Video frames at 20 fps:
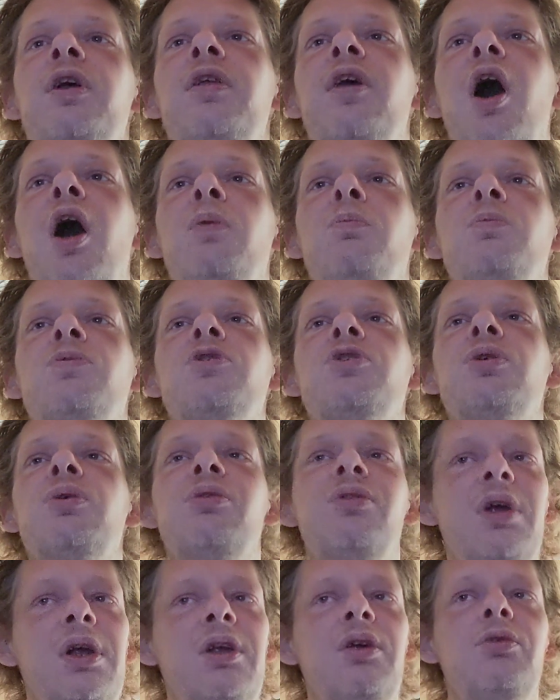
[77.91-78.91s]
times.
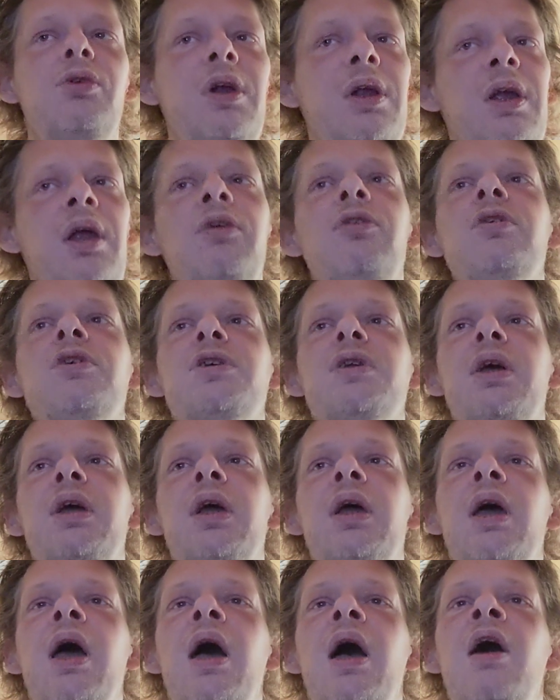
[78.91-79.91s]
Really, really
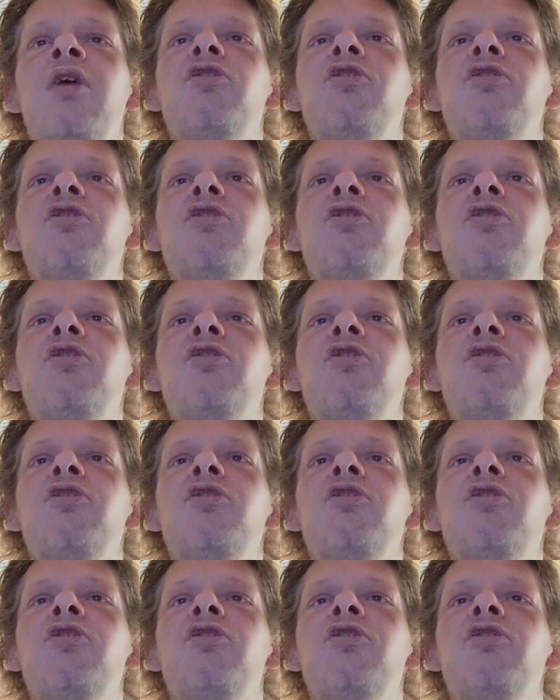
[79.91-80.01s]
interesting.